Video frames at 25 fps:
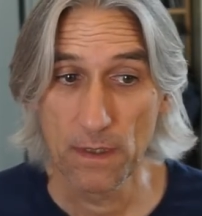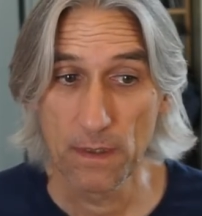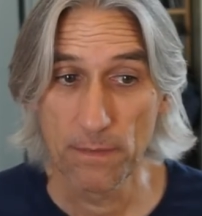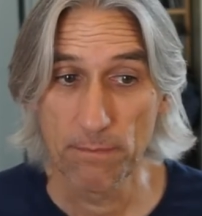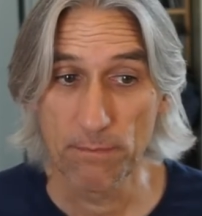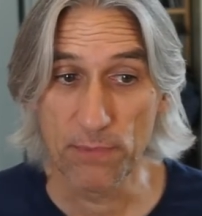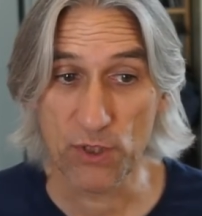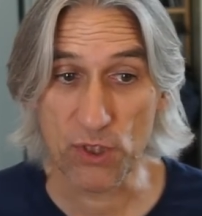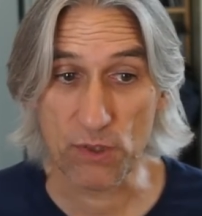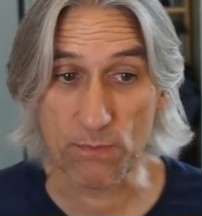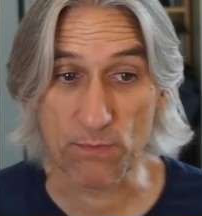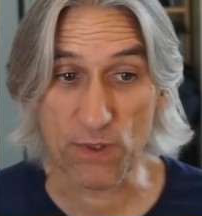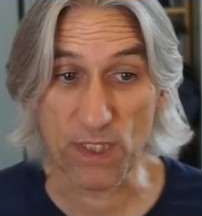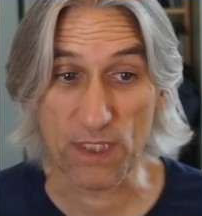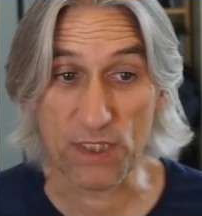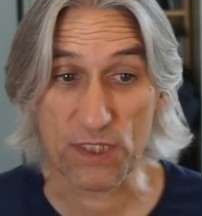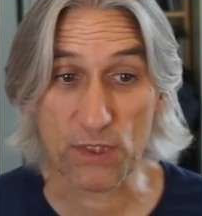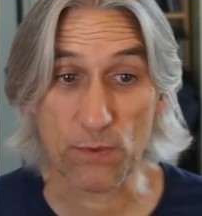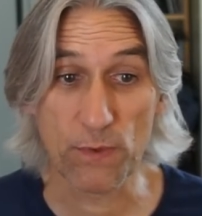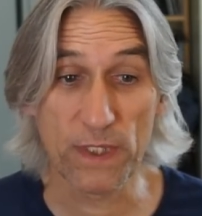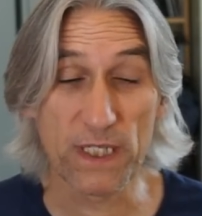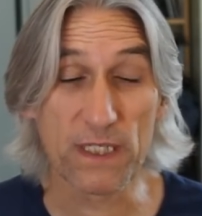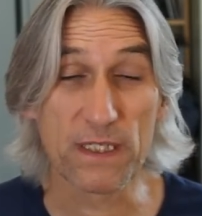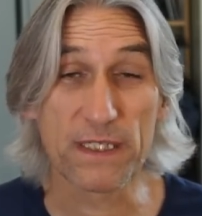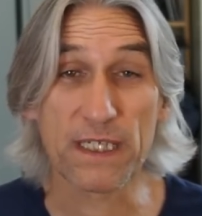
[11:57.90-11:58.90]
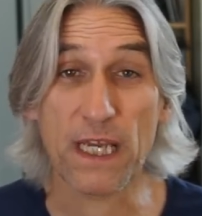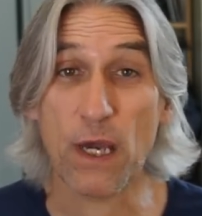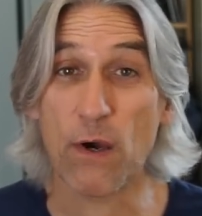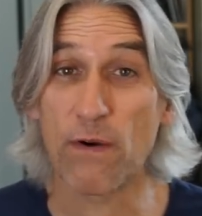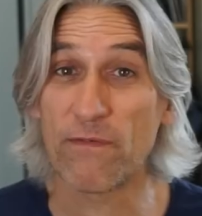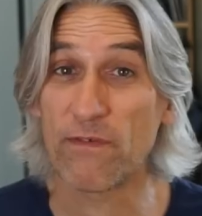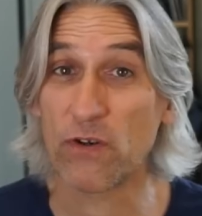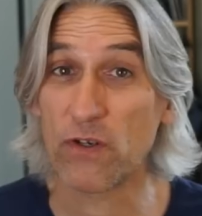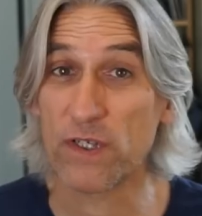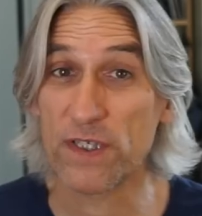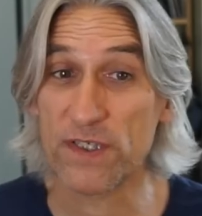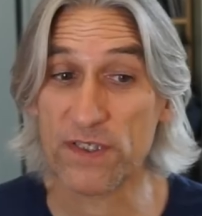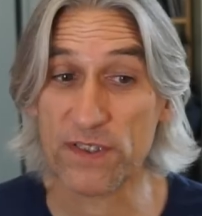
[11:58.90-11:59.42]
Bishop takes queen, and now a
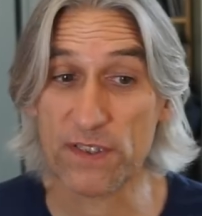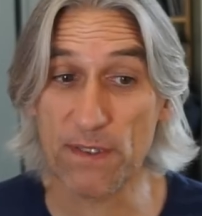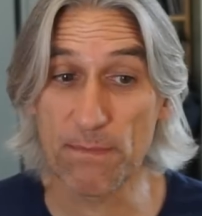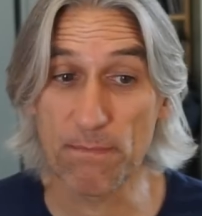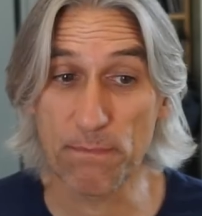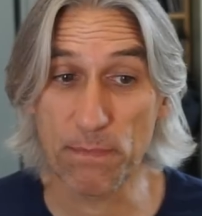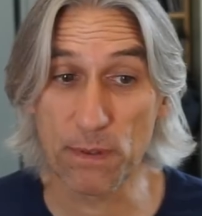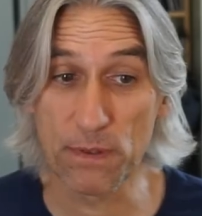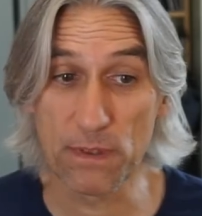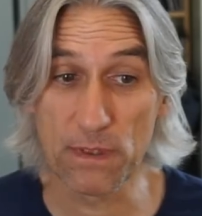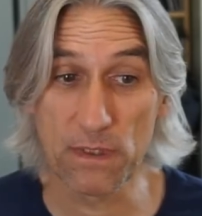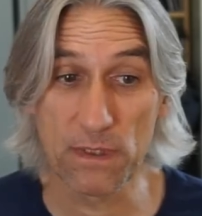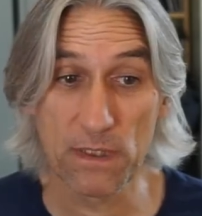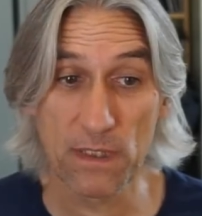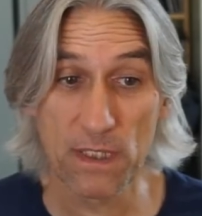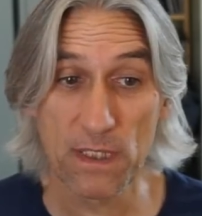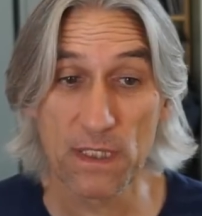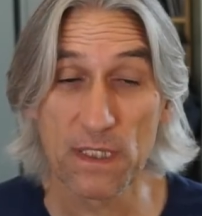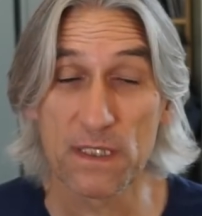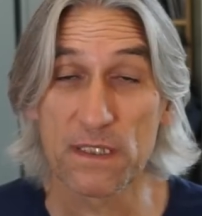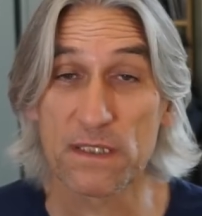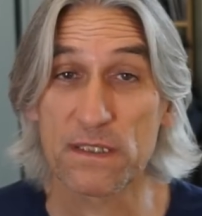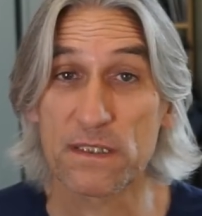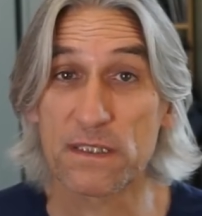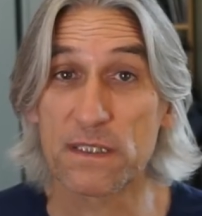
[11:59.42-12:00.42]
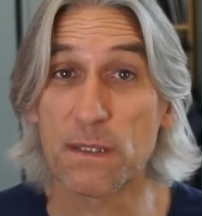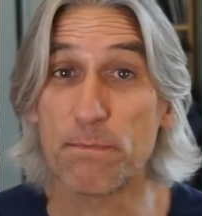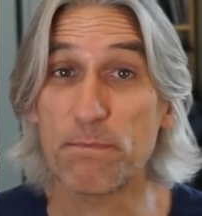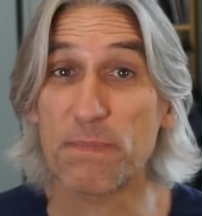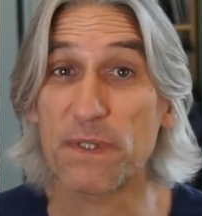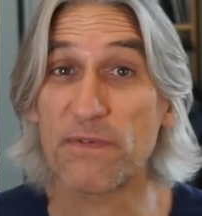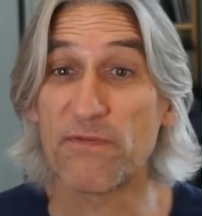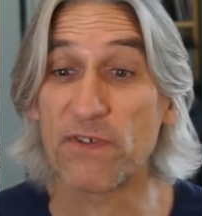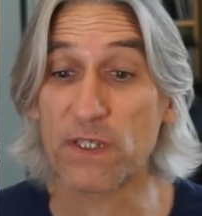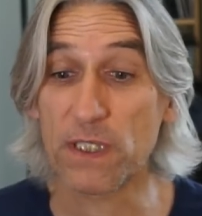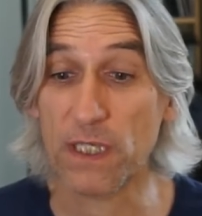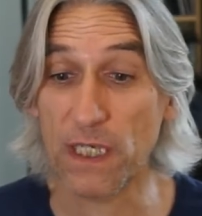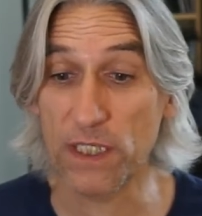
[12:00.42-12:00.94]
very simple
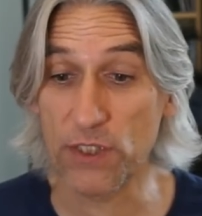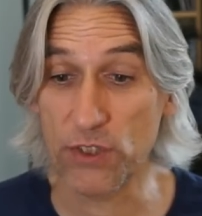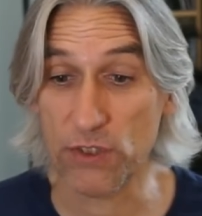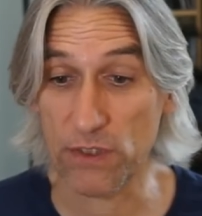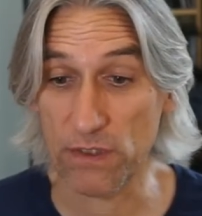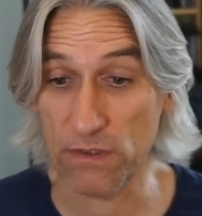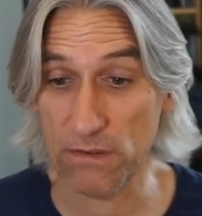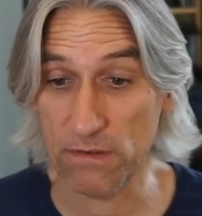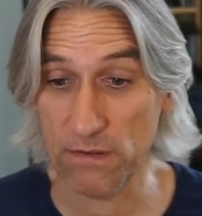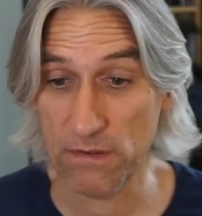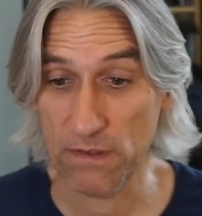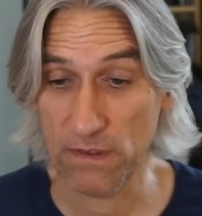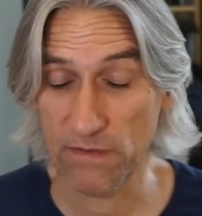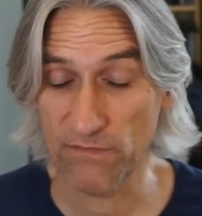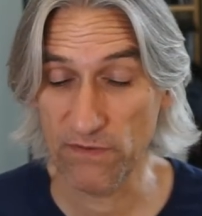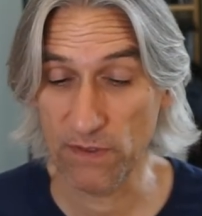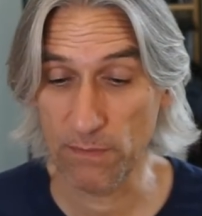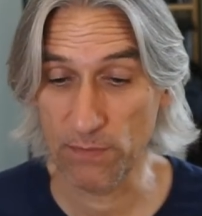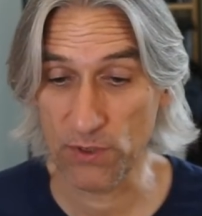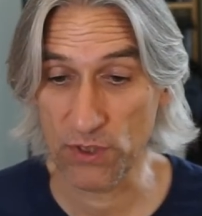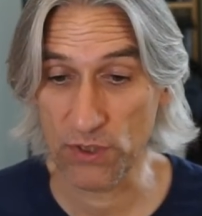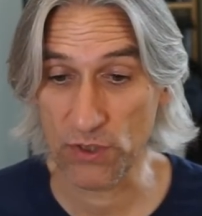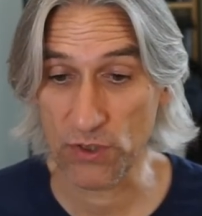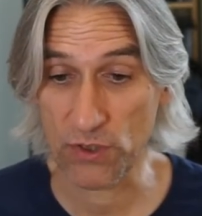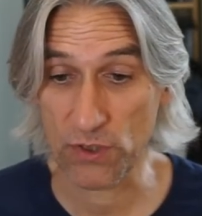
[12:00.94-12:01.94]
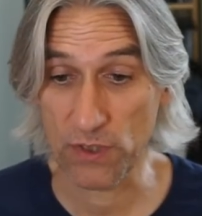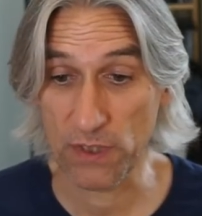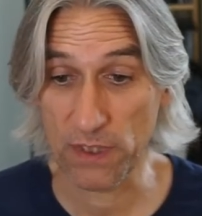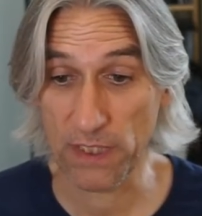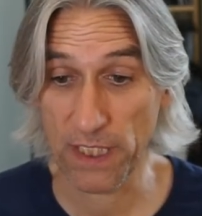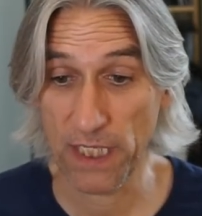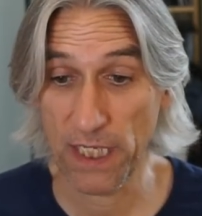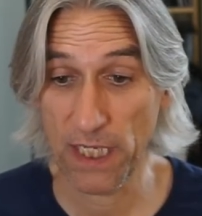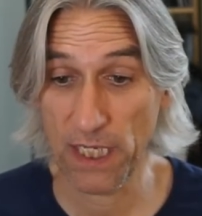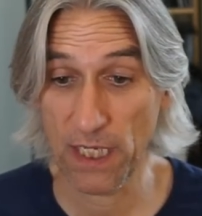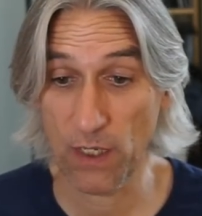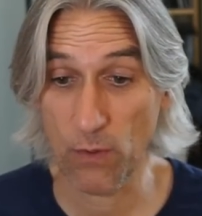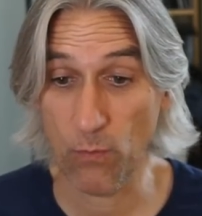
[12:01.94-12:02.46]
simplification of the position. And
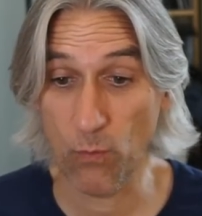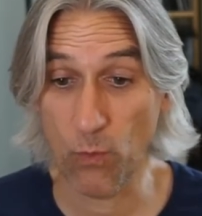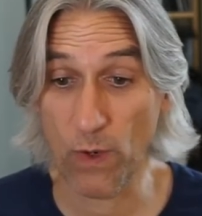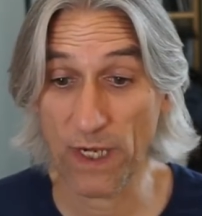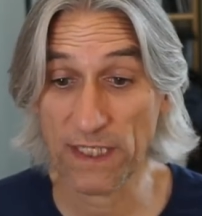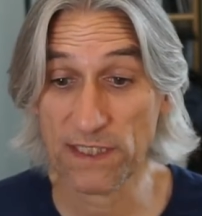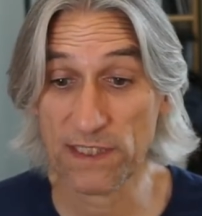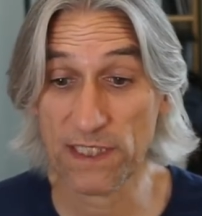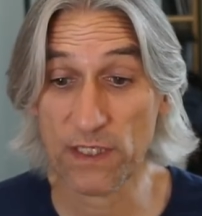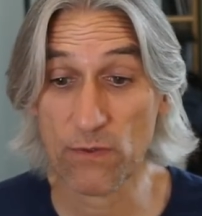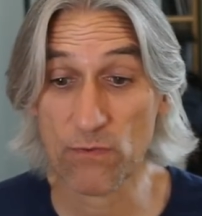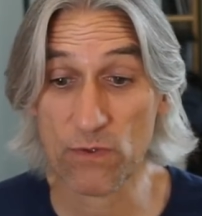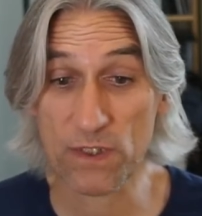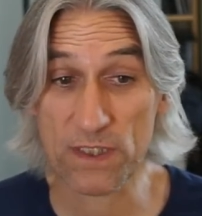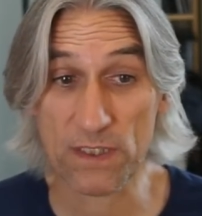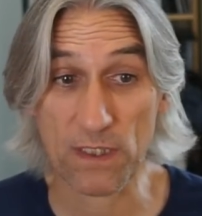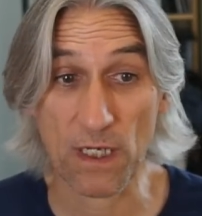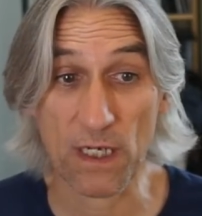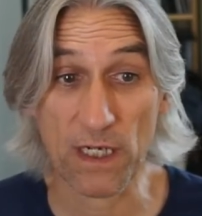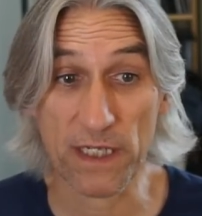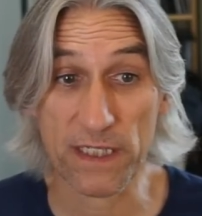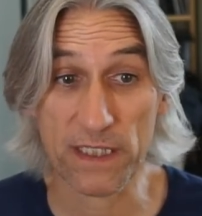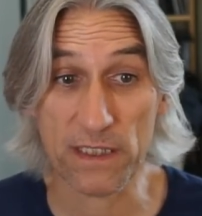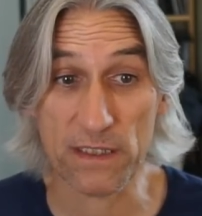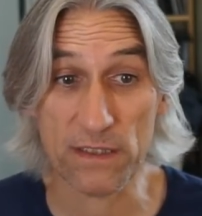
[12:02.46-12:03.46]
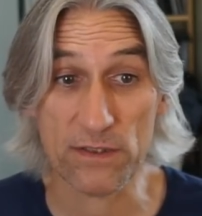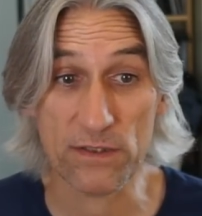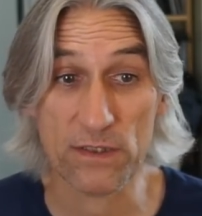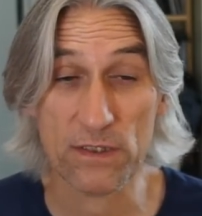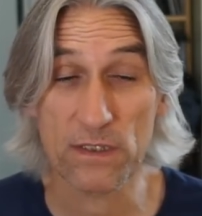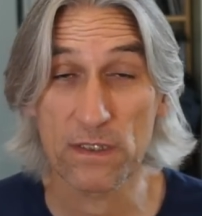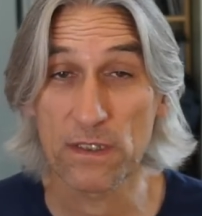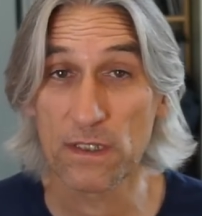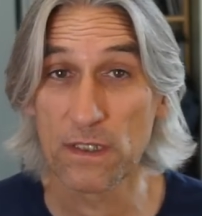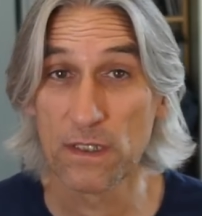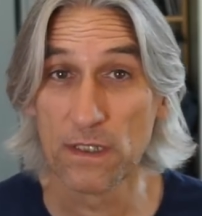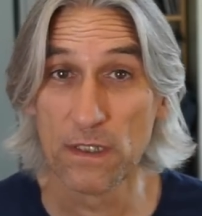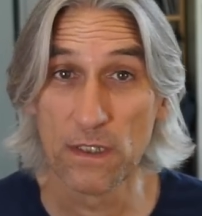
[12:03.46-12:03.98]
here, Wesley resigned.
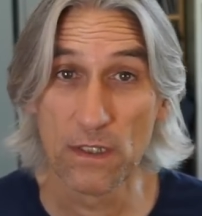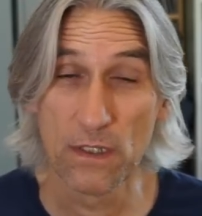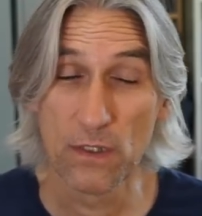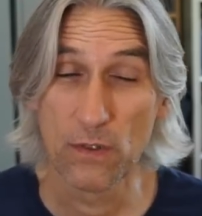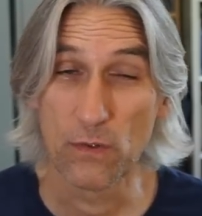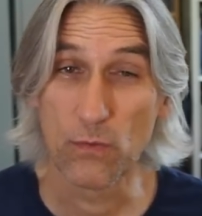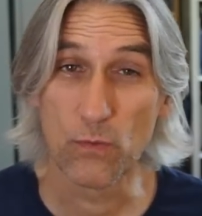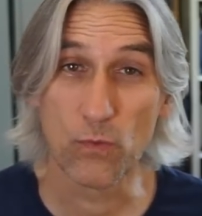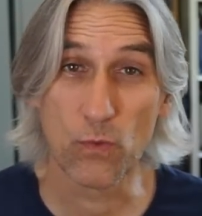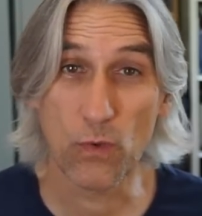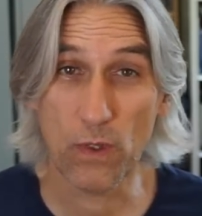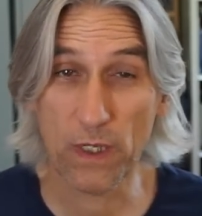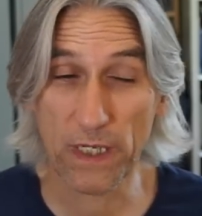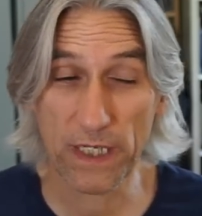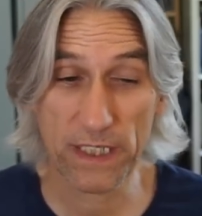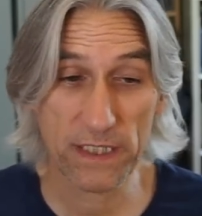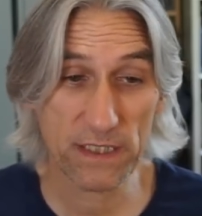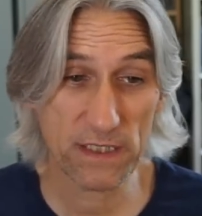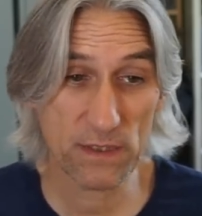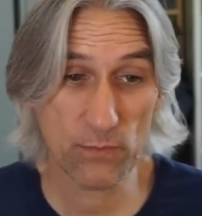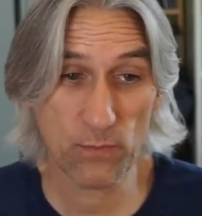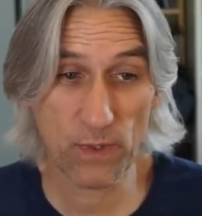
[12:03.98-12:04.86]
Why did